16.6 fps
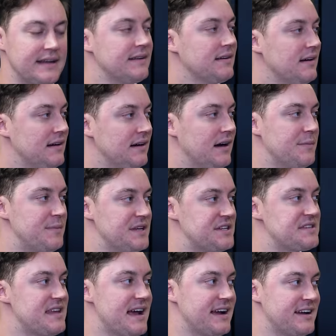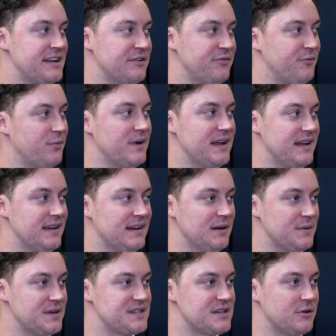Uh, I'd be staggered if we uh,
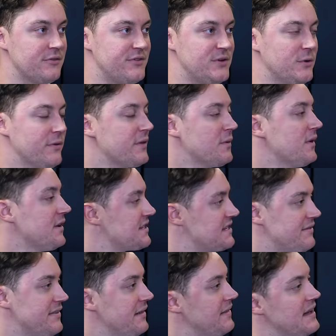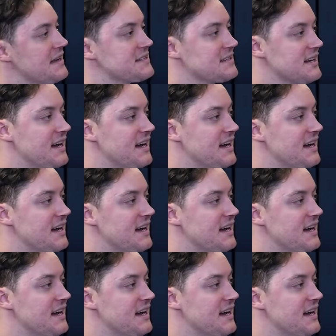we sell fewer than what seventy thousand